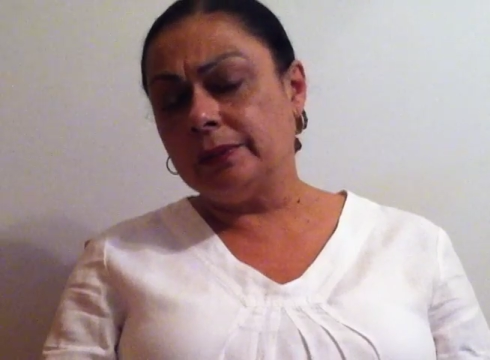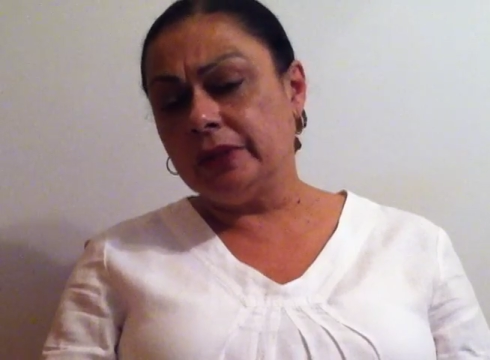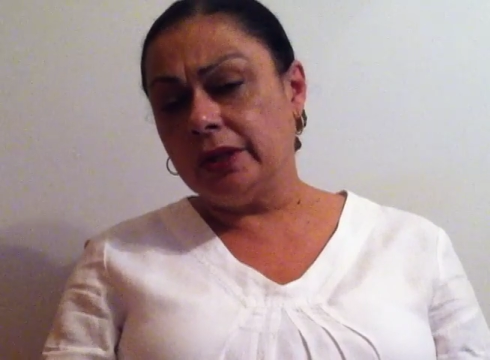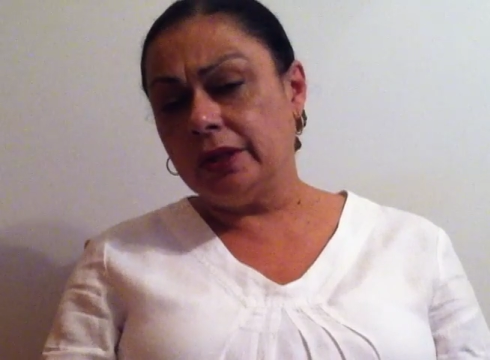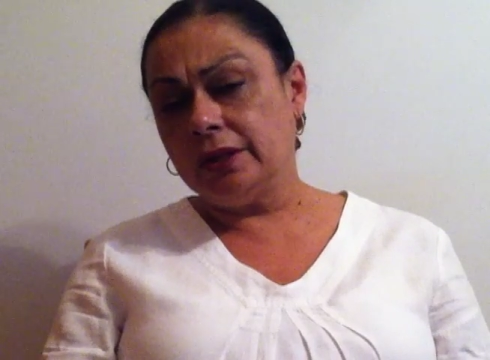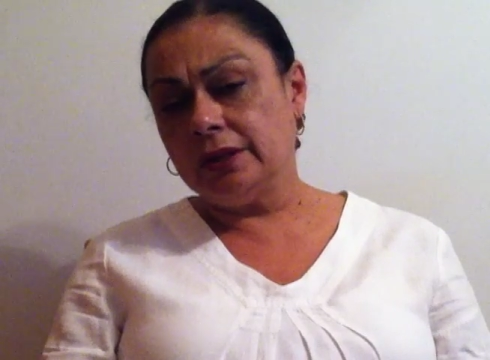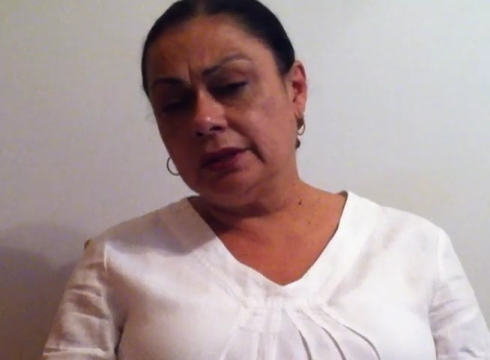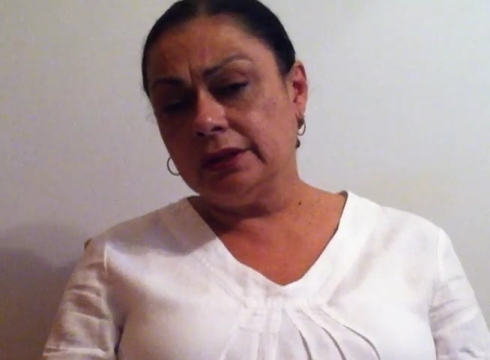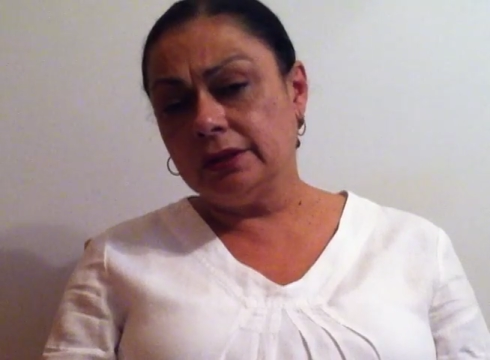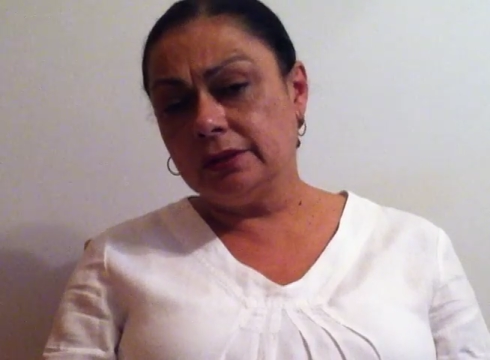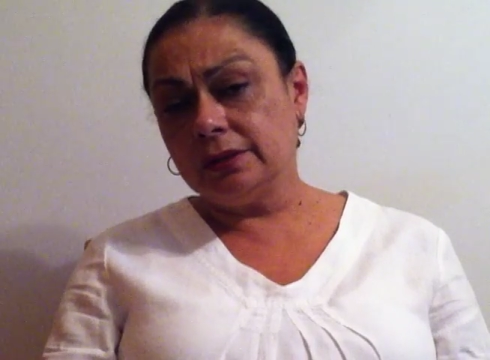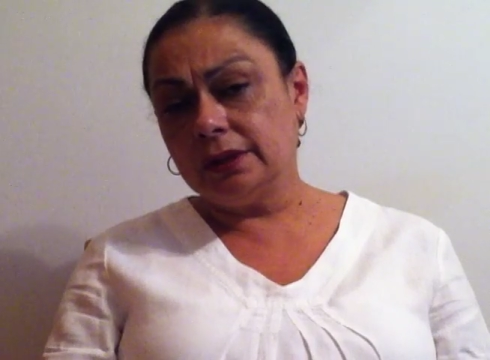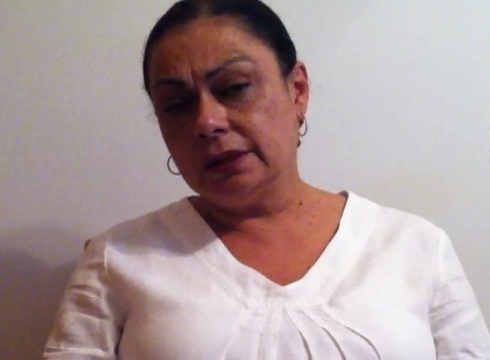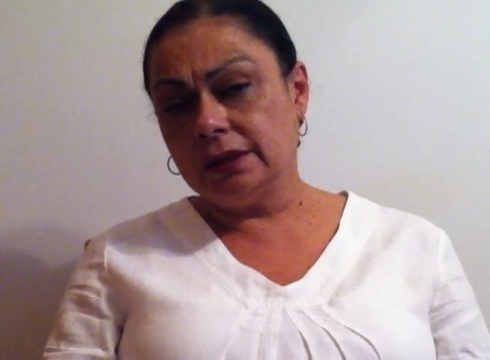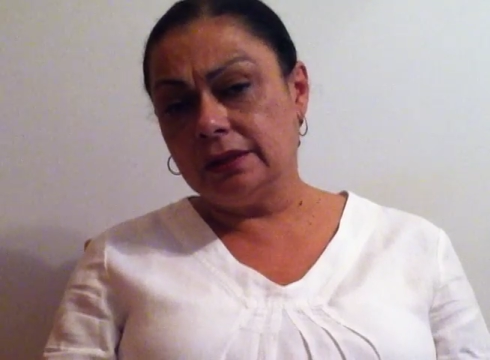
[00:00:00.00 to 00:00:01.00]
to her in the
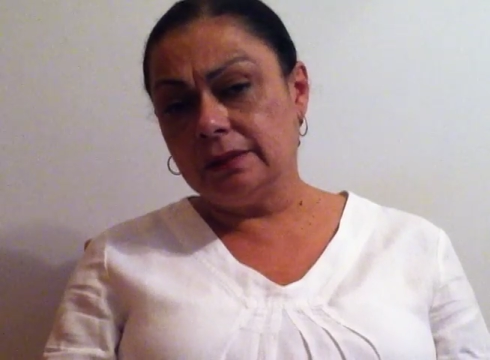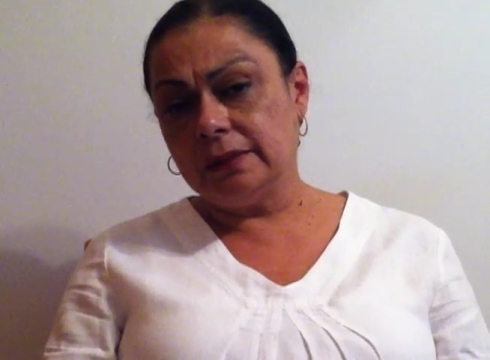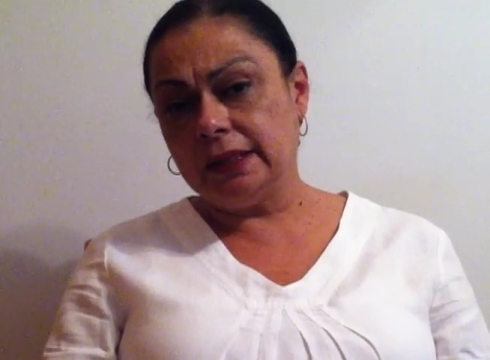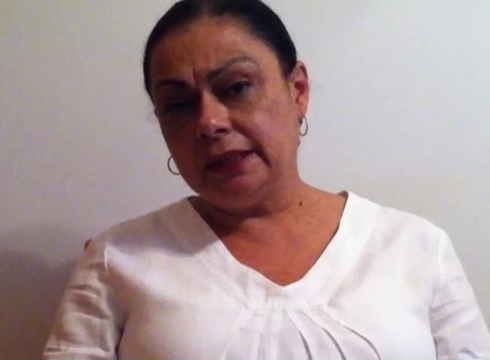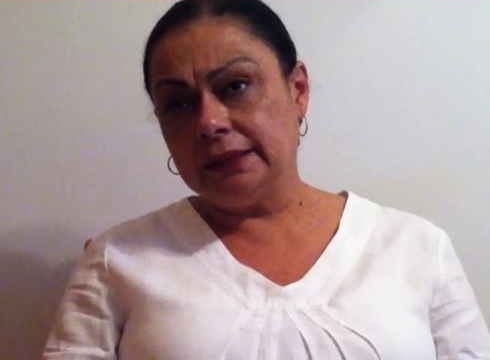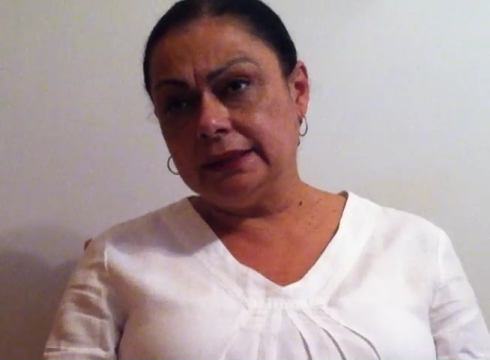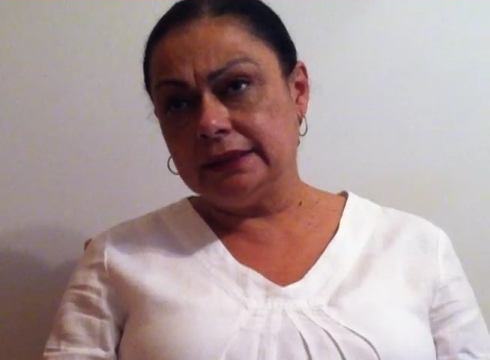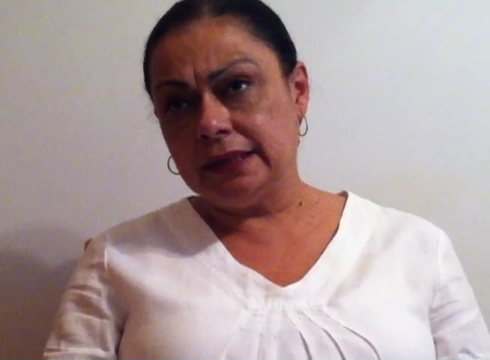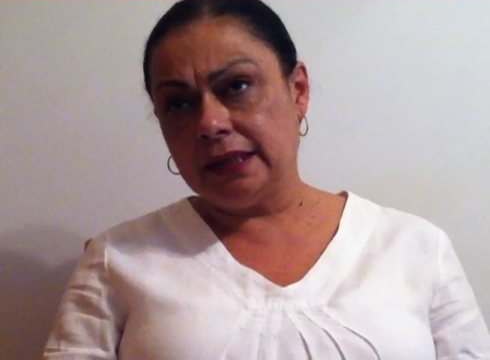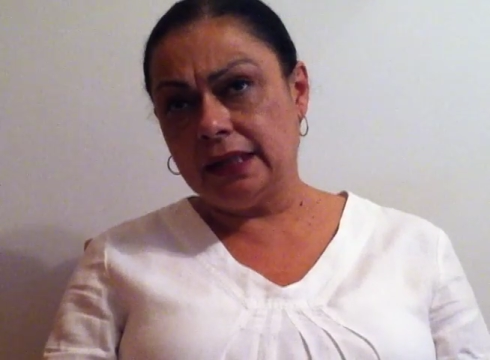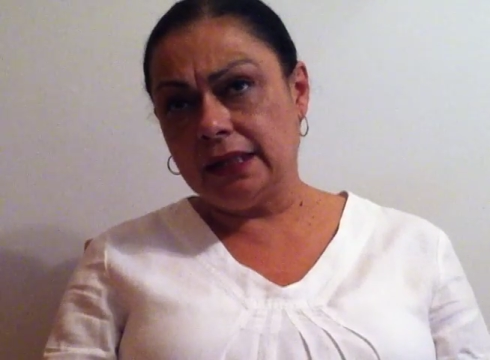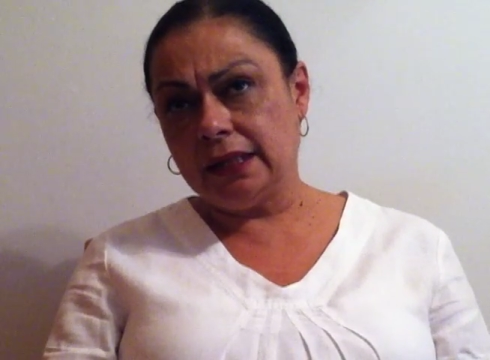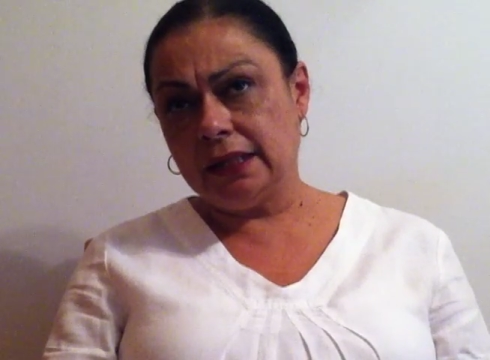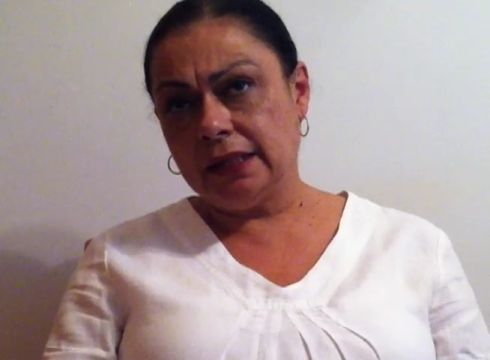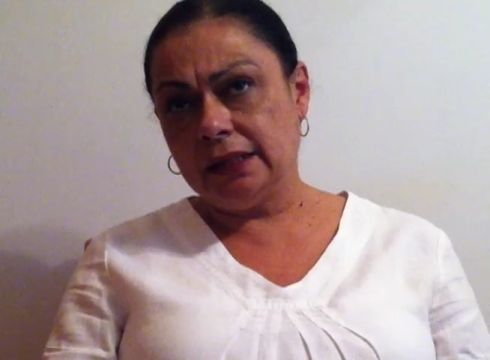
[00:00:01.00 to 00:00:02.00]
dream and
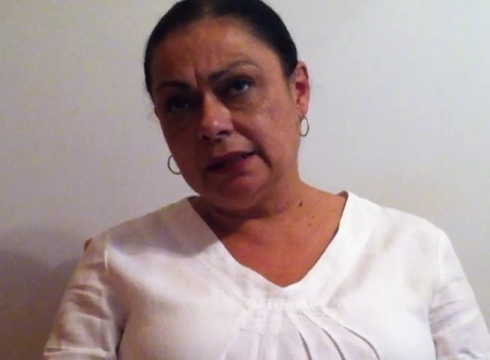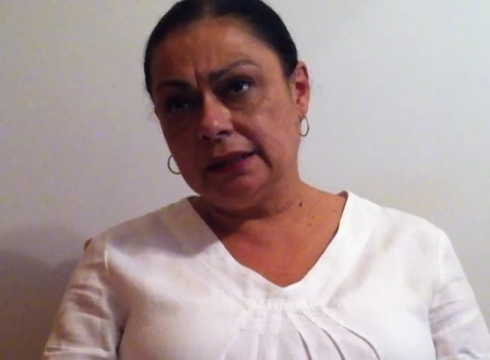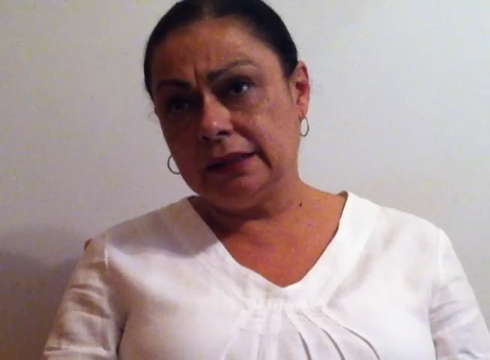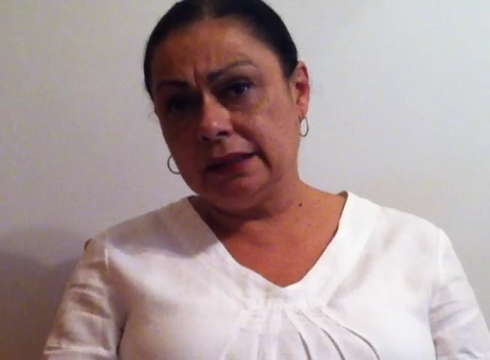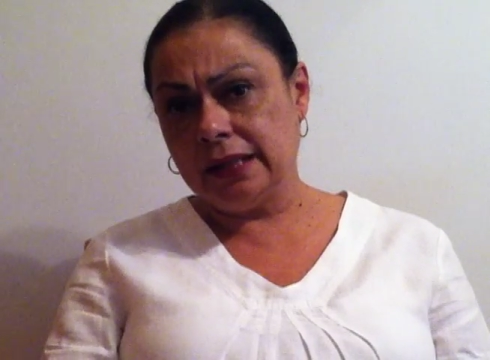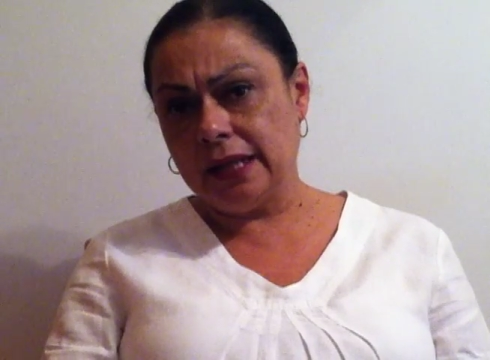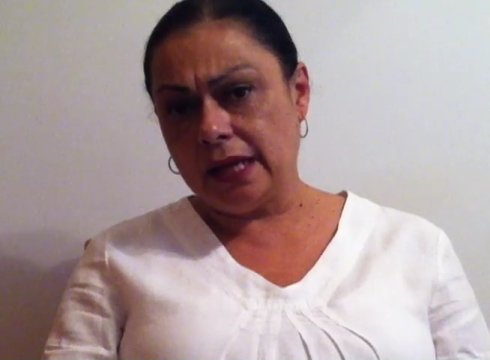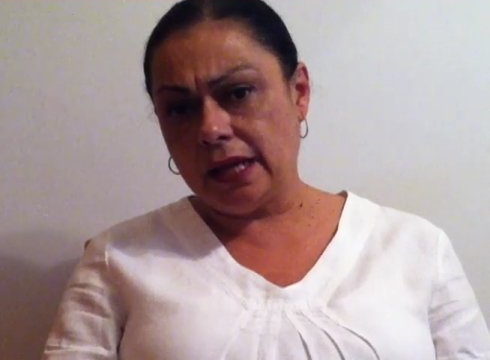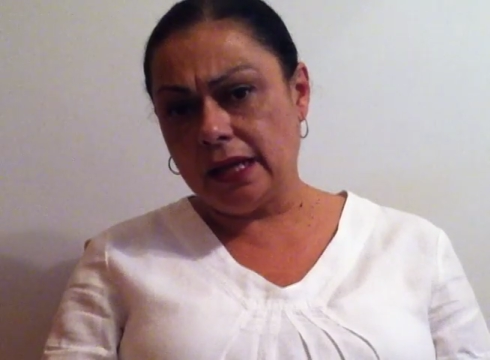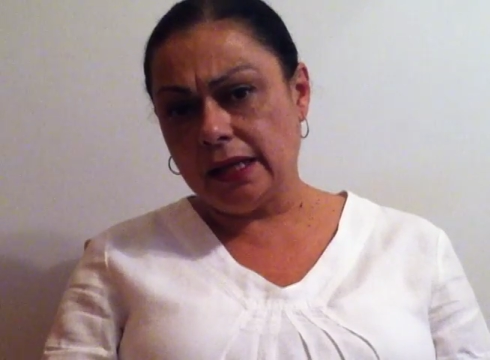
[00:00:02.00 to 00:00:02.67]
say, Dia,